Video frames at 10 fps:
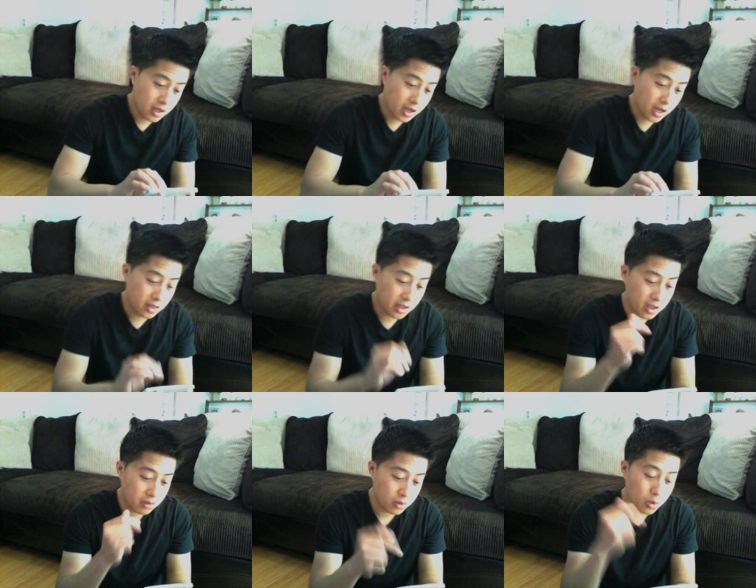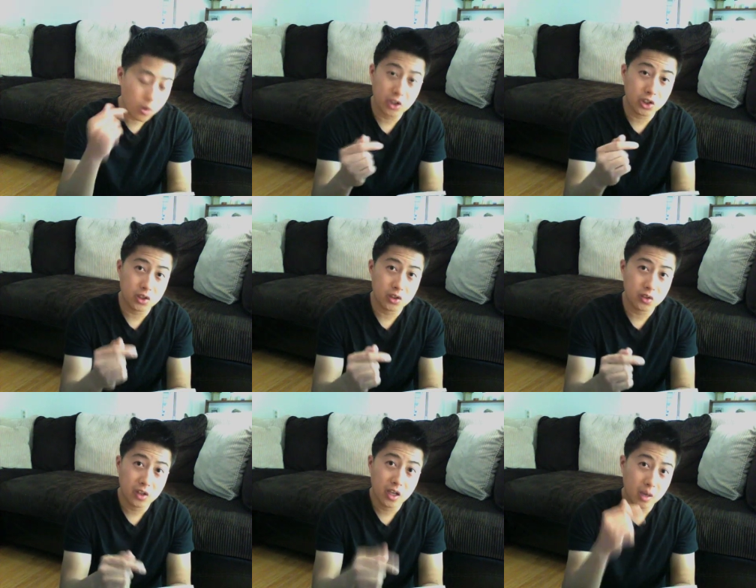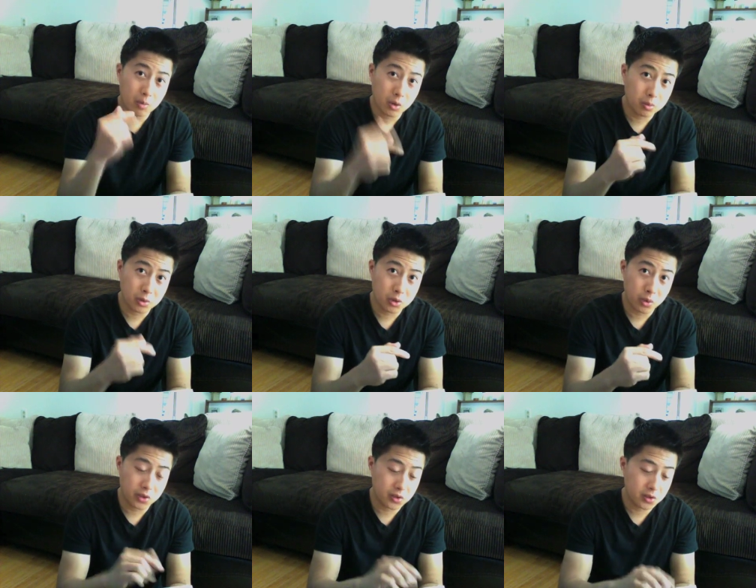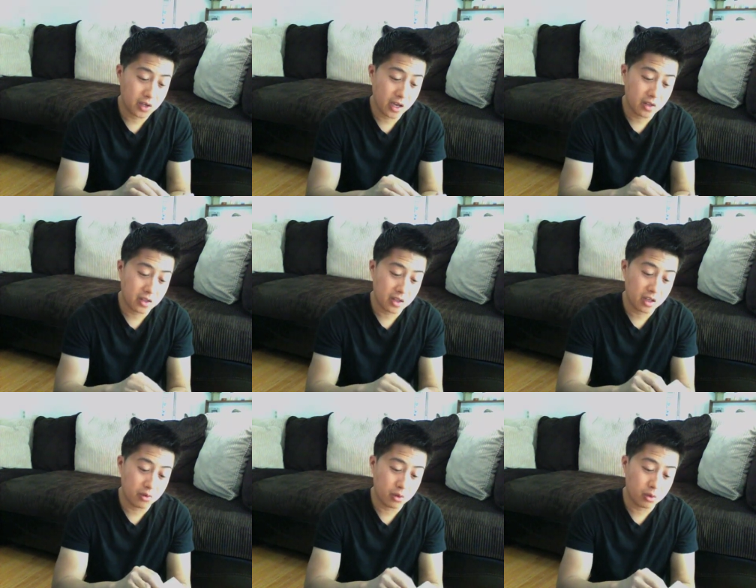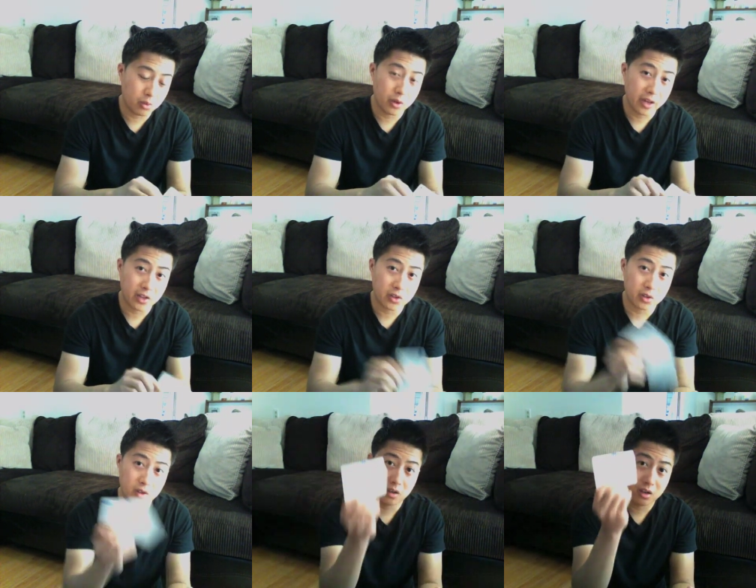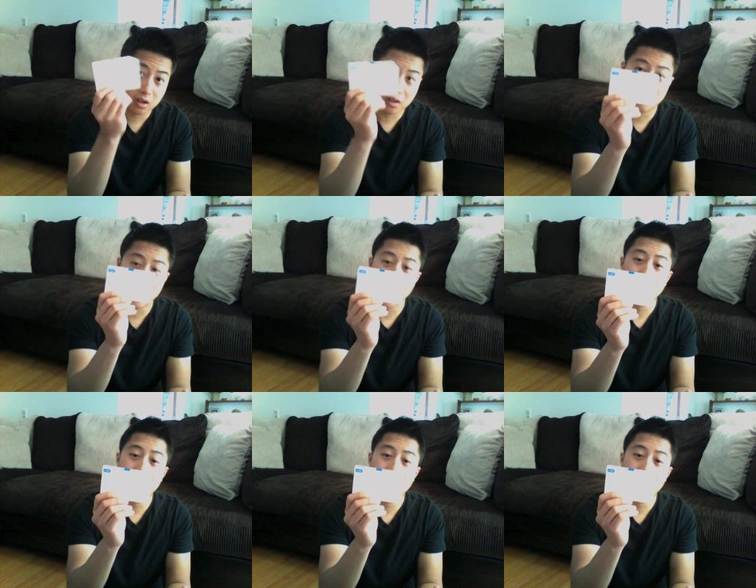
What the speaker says: and they give you questions and multiple choices, and then they give you the real answer on the back.